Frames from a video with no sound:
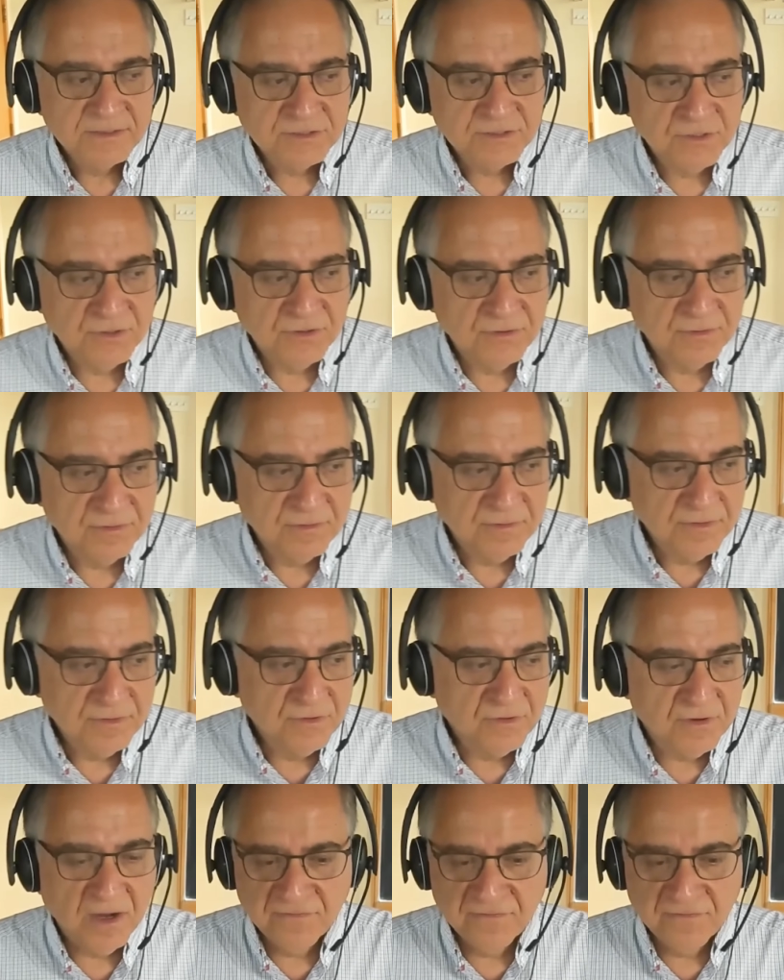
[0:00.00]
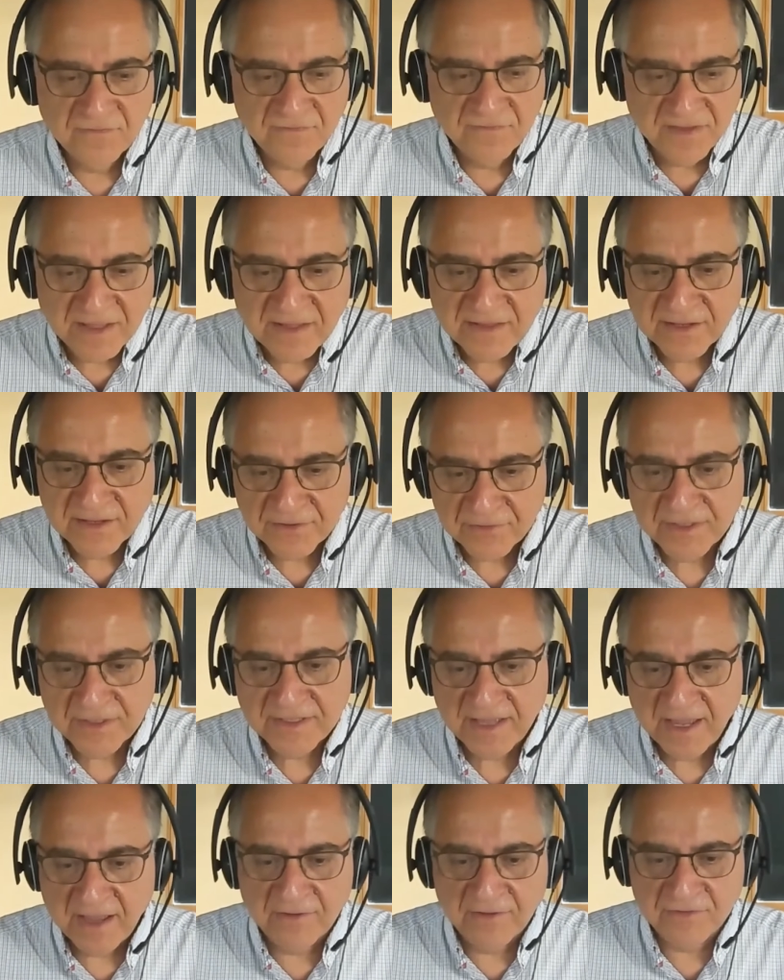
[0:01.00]
So you kind of
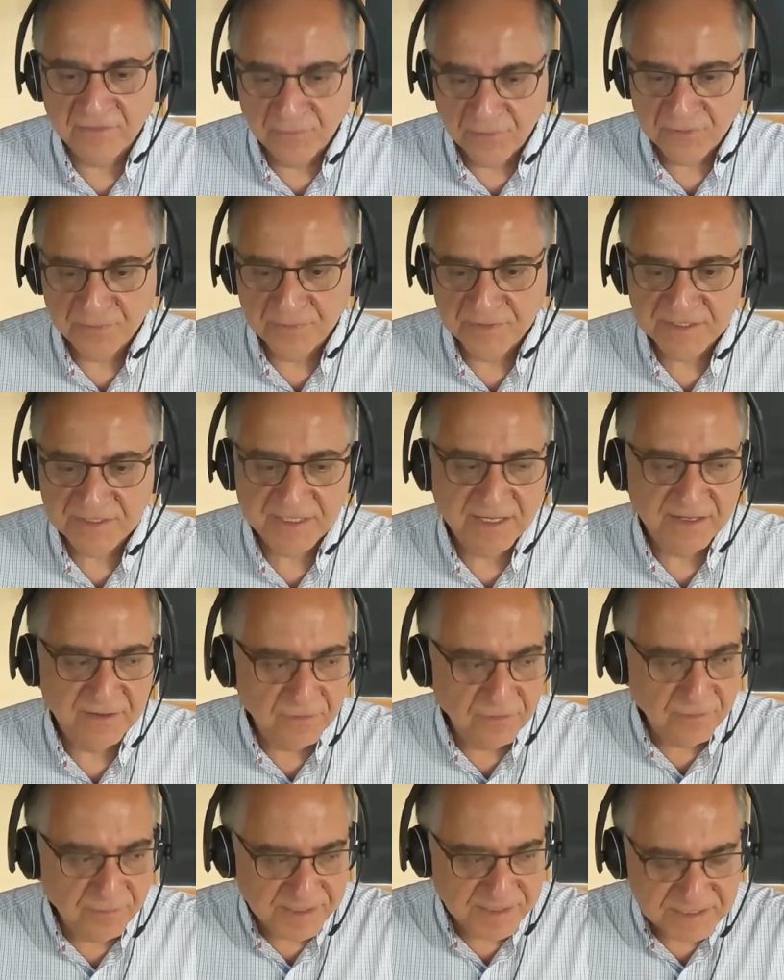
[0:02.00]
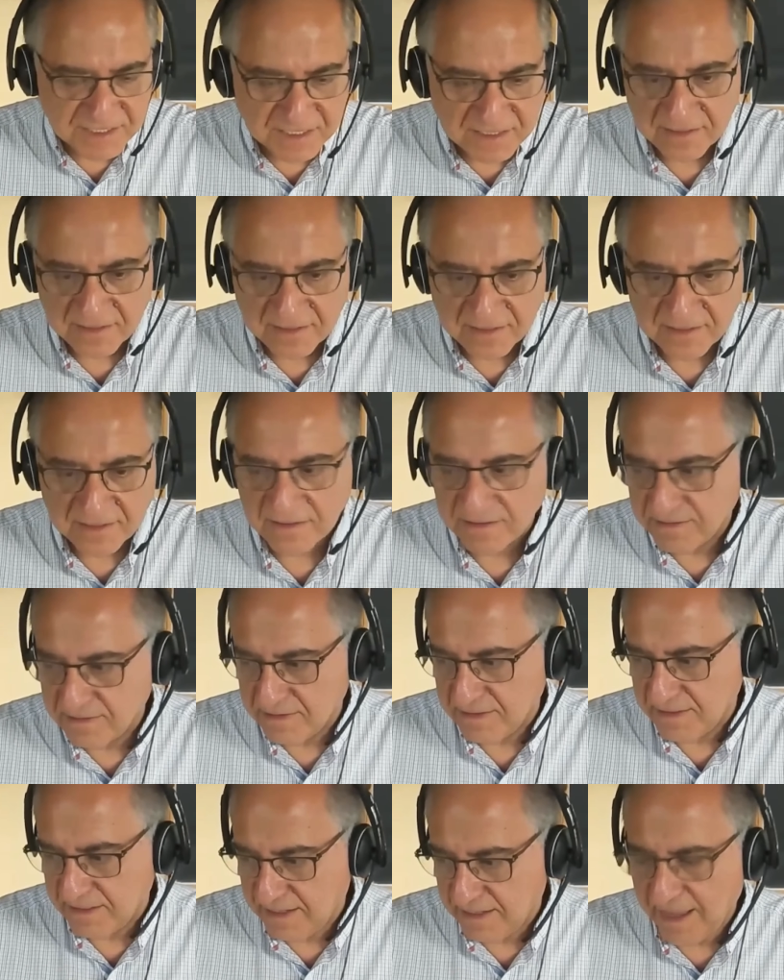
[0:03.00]
integrate out what we say, or basically
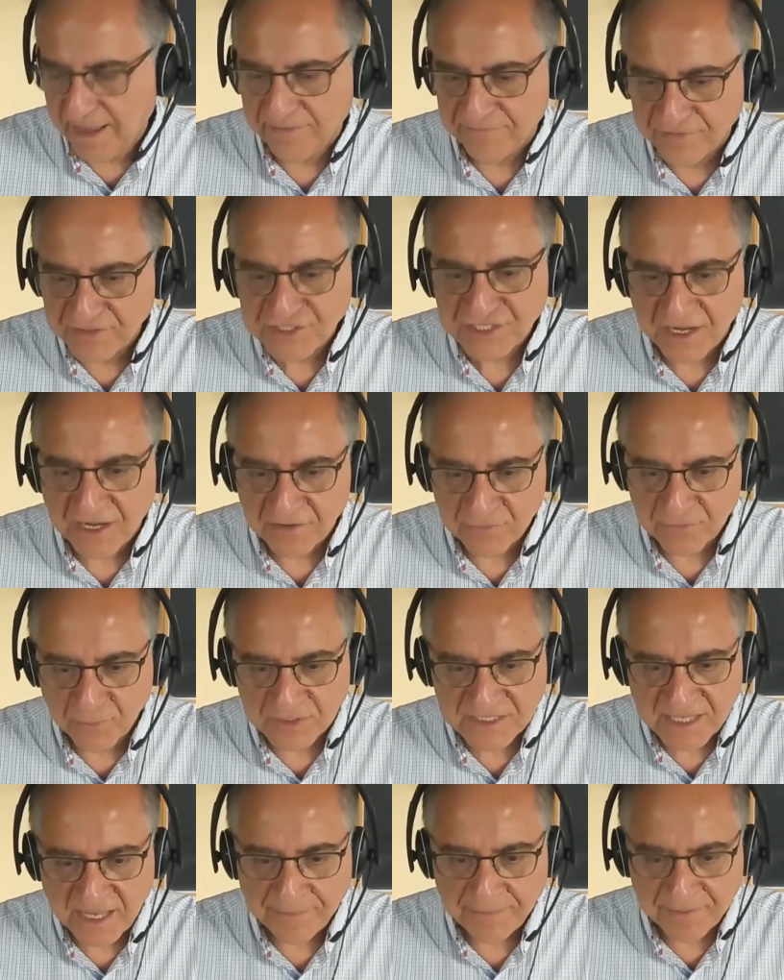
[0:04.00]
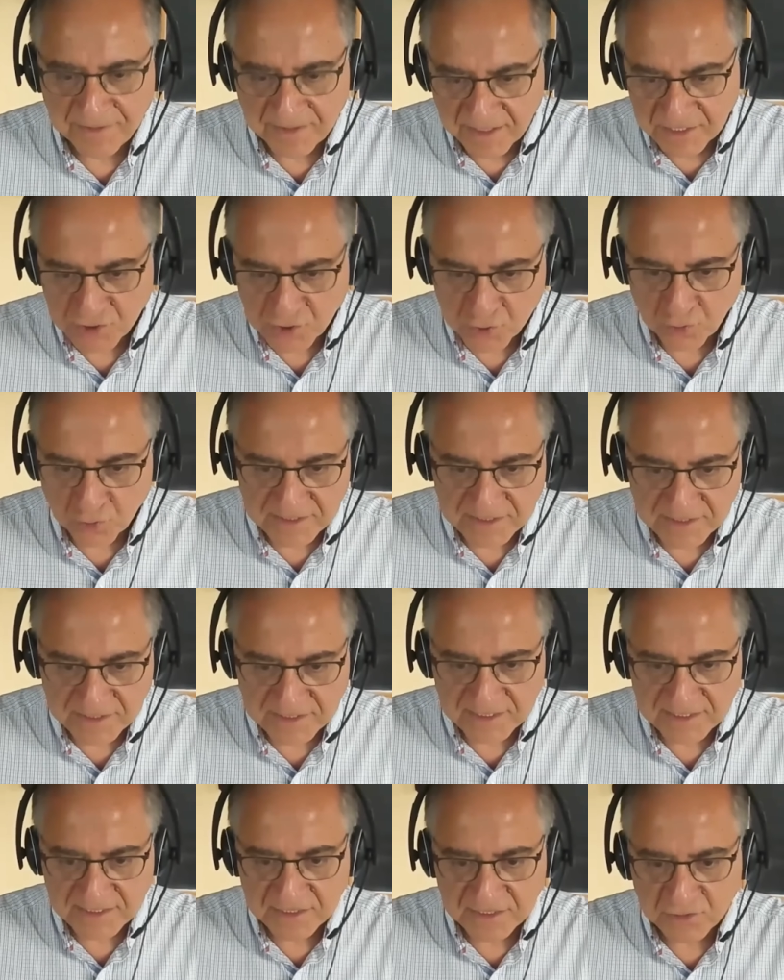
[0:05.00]
uh, average out what's happening at short
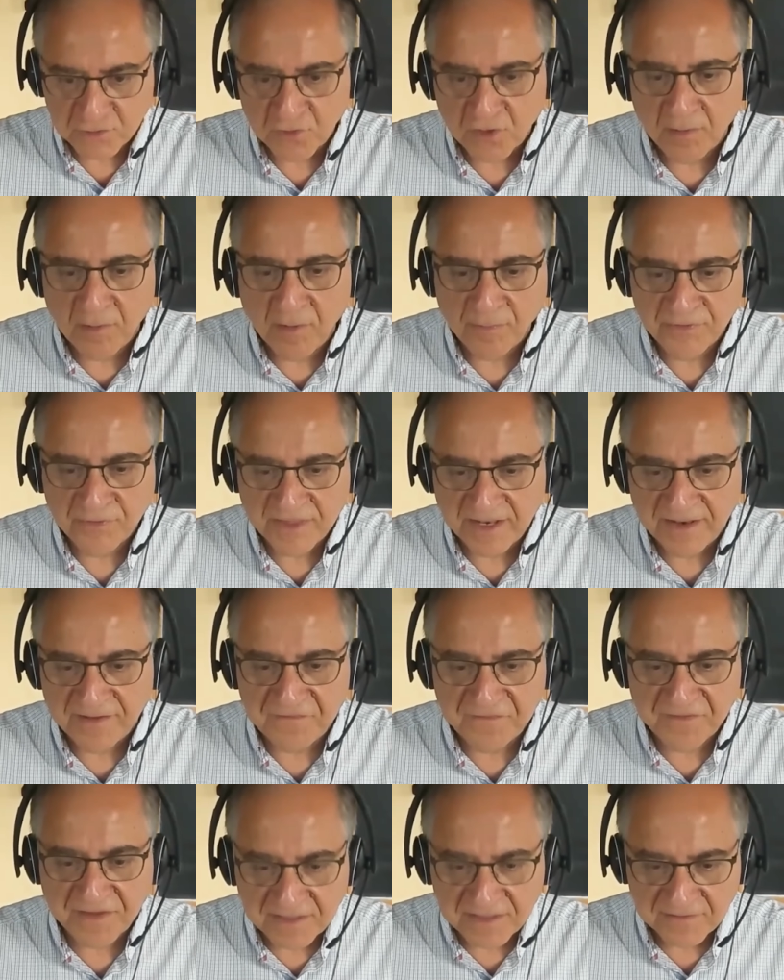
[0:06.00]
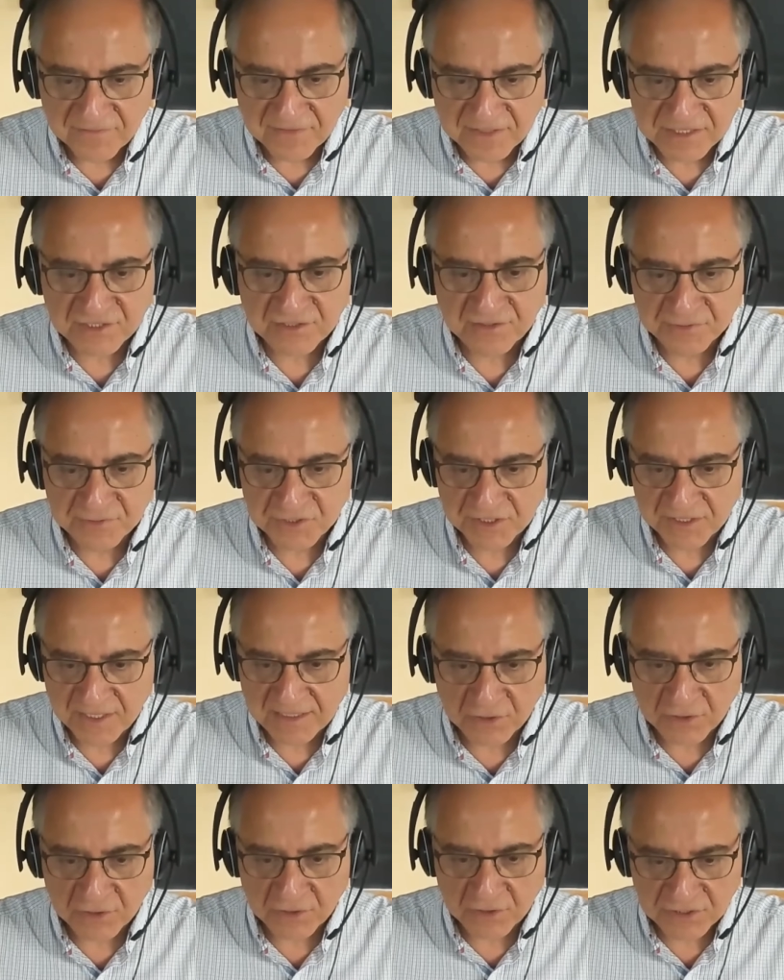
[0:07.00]
distances to come up with an effective description
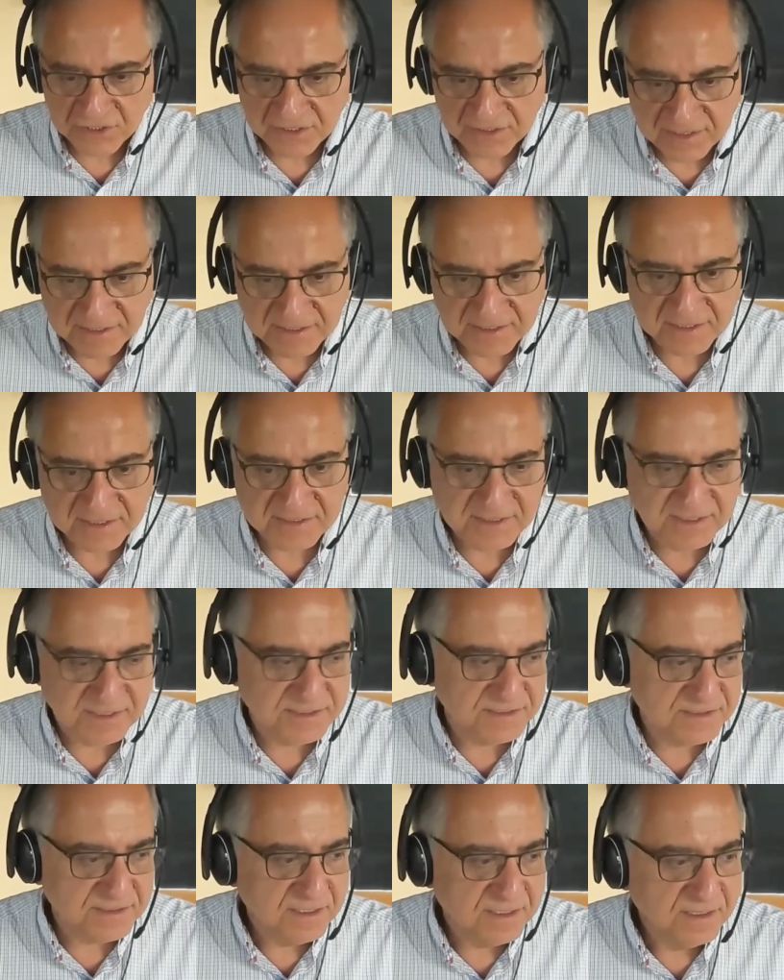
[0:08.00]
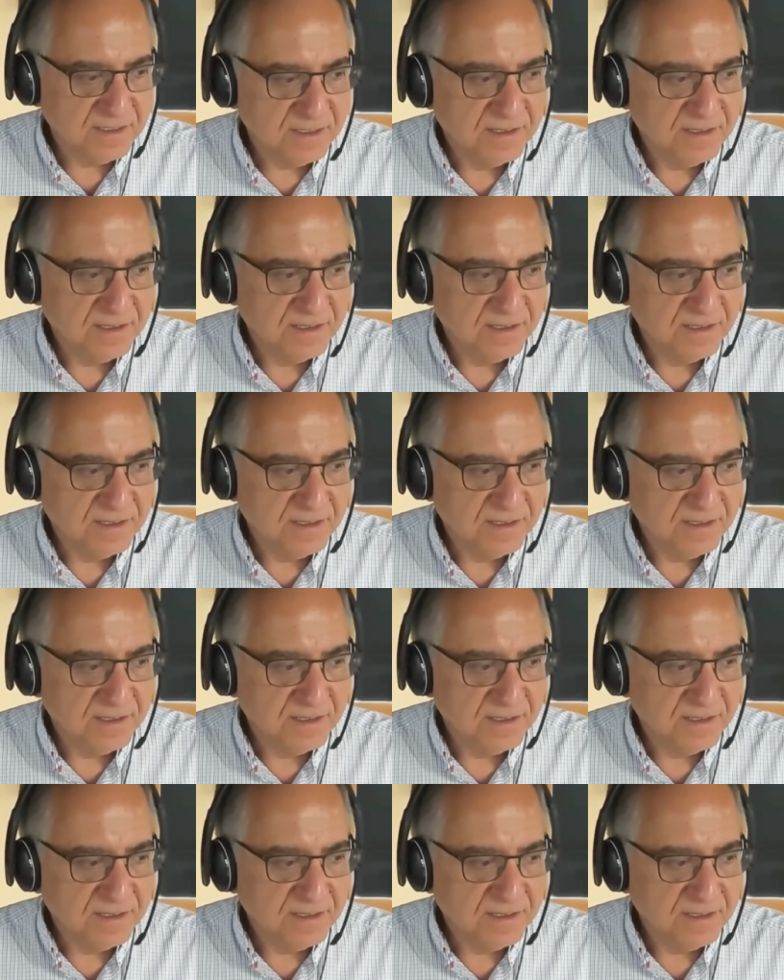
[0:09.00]
at larger distances.